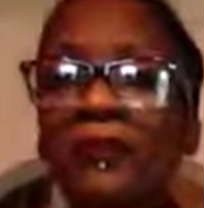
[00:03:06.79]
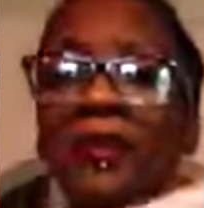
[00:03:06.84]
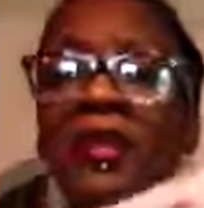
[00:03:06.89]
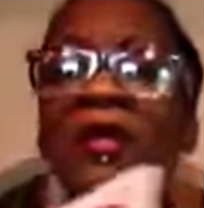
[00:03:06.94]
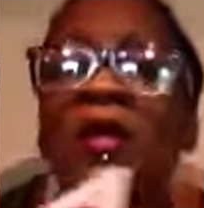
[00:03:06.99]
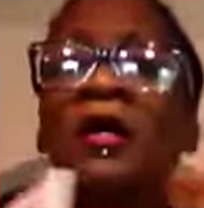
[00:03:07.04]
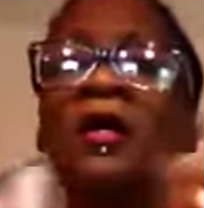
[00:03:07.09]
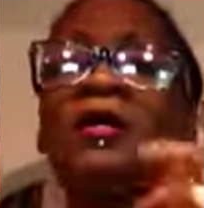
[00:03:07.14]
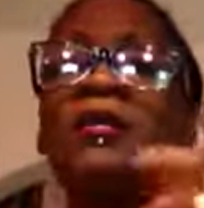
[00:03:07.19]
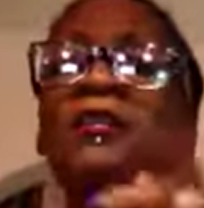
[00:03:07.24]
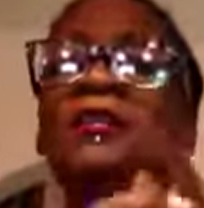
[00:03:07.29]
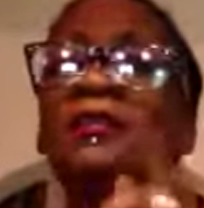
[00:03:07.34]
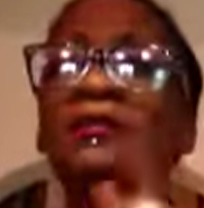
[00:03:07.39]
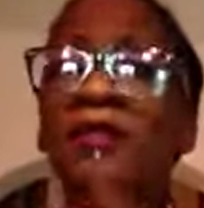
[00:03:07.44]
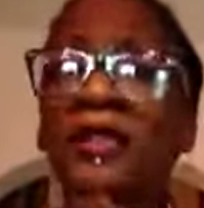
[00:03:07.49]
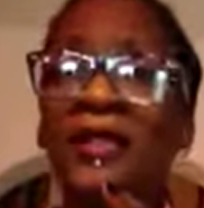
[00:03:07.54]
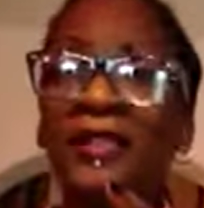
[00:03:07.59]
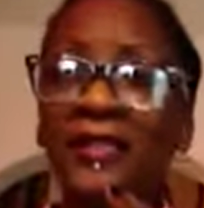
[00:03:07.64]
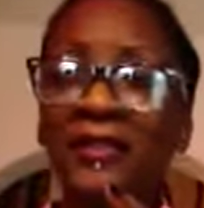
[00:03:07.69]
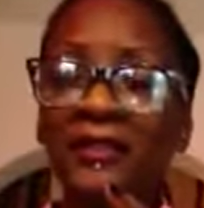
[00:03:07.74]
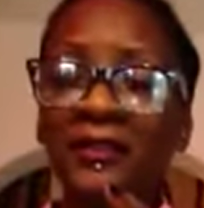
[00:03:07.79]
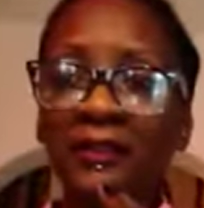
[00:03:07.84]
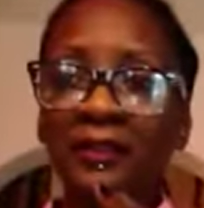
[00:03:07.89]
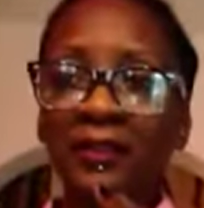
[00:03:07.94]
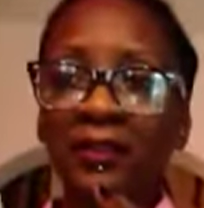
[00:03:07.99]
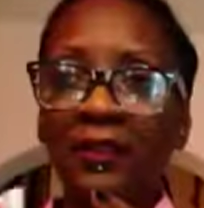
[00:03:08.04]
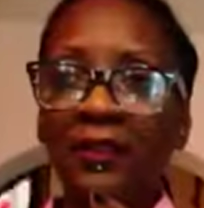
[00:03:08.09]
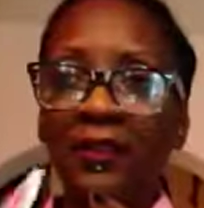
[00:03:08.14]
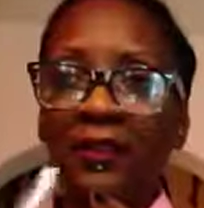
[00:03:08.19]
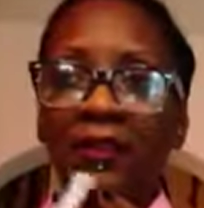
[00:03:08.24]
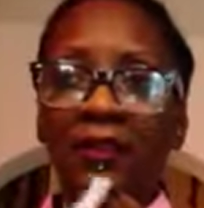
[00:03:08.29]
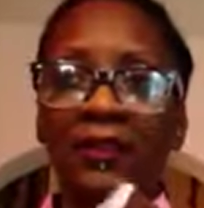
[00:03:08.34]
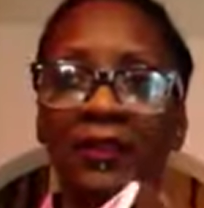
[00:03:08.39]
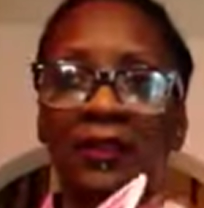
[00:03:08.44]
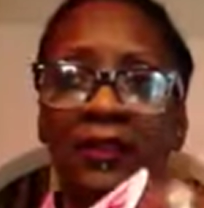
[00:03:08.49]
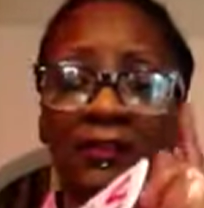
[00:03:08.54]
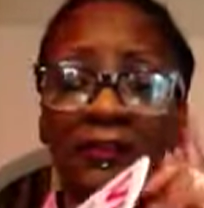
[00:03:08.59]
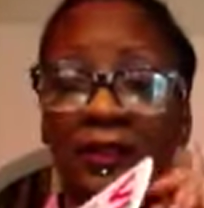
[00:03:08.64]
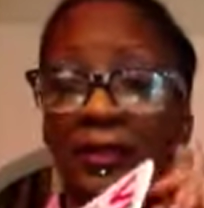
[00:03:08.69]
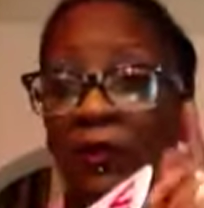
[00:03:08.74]
And also, ladies
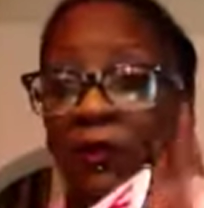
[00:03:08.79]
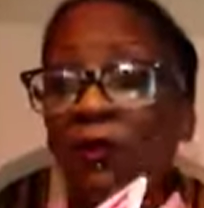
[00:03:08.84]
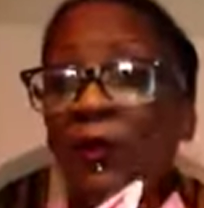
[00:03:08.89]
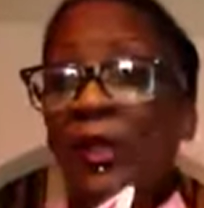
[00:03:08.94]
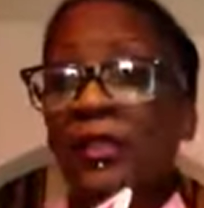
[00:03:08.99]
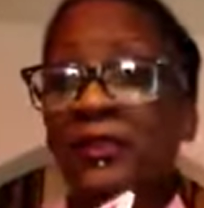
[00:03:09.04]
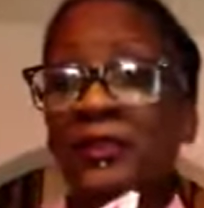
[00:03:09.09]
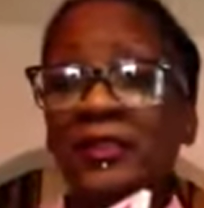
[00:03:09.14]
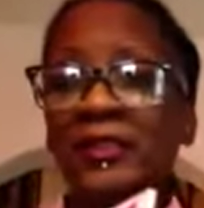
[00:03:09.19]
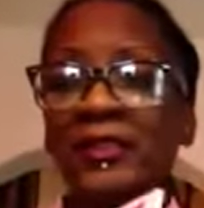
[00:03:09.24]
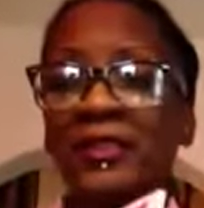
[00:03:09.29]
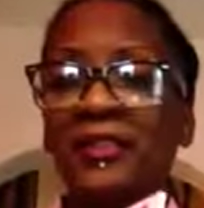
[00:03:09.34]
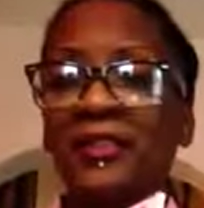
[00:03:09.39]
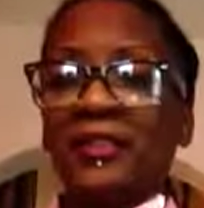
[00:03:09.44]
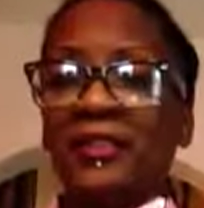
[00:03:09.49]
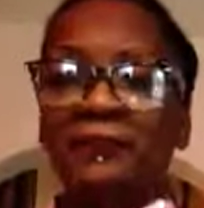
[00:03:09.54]
that are watching this,